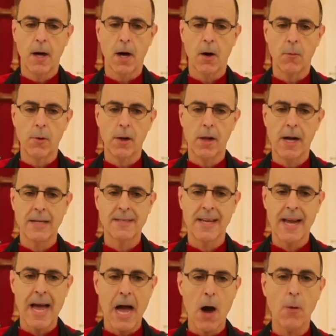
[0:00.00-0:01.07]
realizing
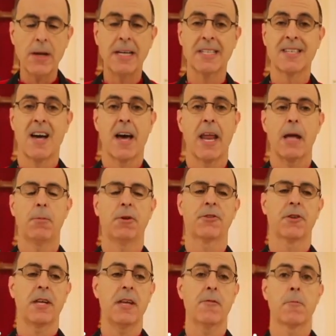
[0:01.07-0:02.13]
how he is not able
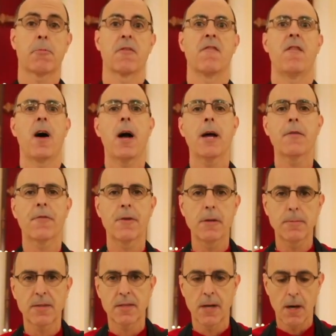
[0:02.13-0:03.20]
to even provide for
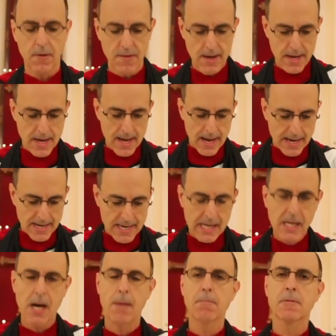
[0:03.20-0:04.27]
himself, and he
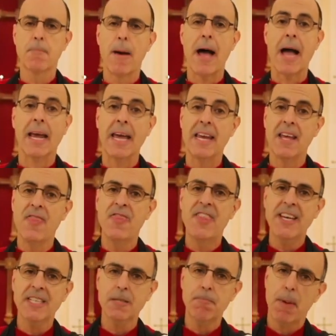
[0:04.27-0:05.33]
comes back. And in
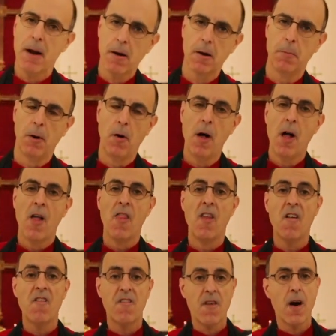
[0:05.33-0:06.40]
this parable,
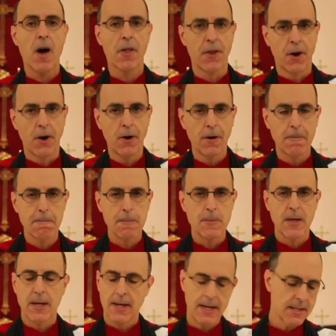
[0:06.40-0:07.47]
the father
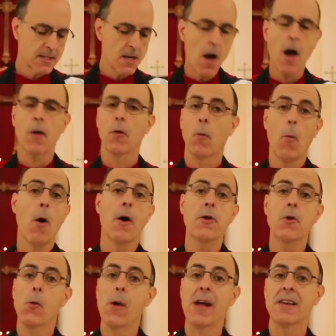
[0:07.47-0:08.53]
is not one
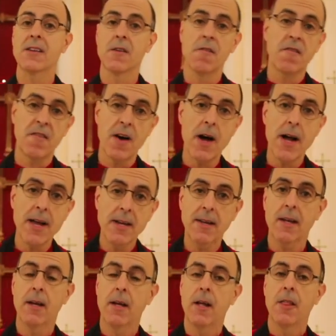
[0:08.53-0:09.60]
who went to find
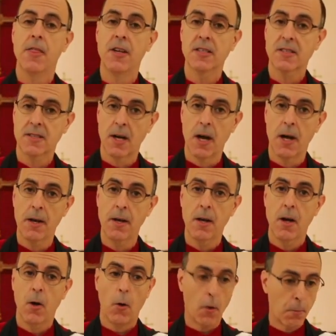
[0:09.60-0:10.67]
the son
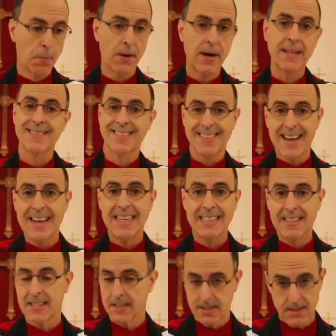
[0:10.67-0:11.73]
or brings light
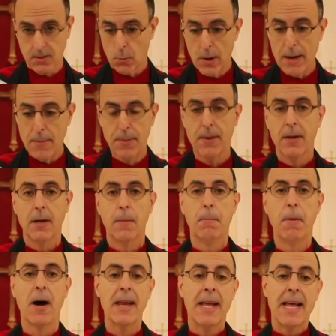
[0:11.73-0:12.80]
to sweep,
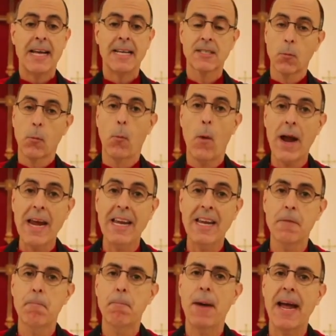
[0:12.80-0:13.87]
but has
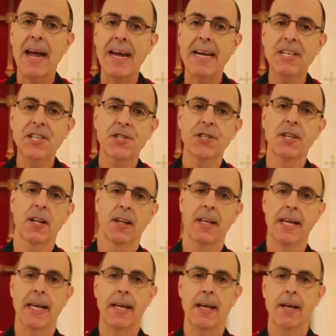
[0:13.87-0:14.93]
waited
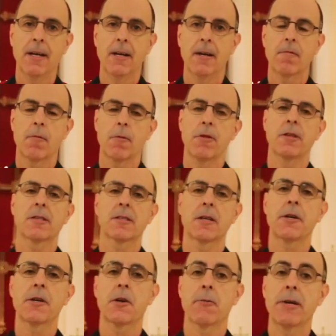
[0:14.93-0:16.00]
patiently for the
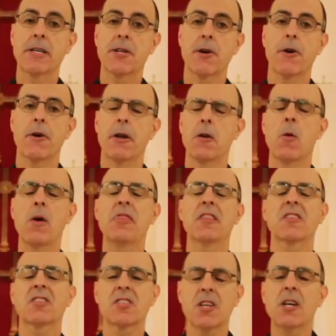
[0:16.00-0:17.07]
son to return. And when the
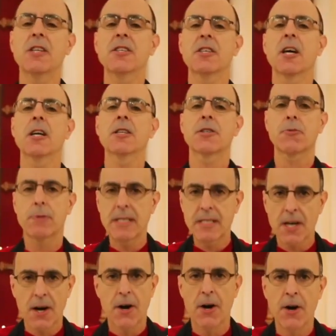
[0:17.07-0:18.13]
son does
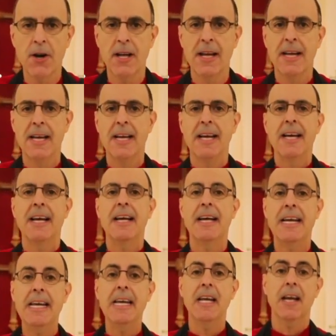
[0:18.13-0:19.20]
return,
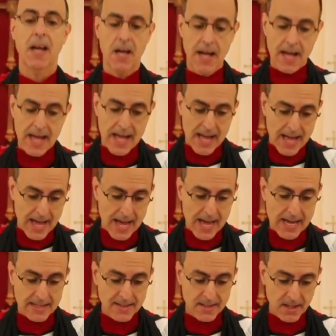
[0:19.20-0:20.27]
he
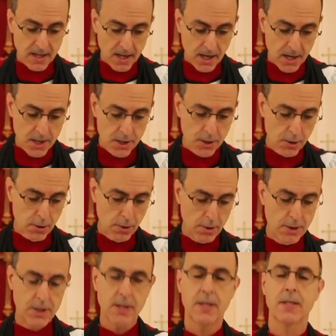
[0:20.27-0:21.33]
has a
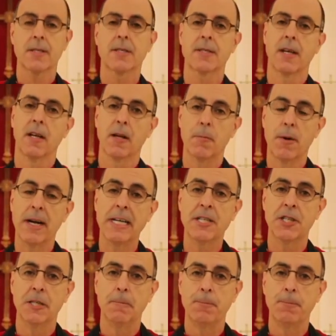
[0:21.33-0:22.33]
huge celebration.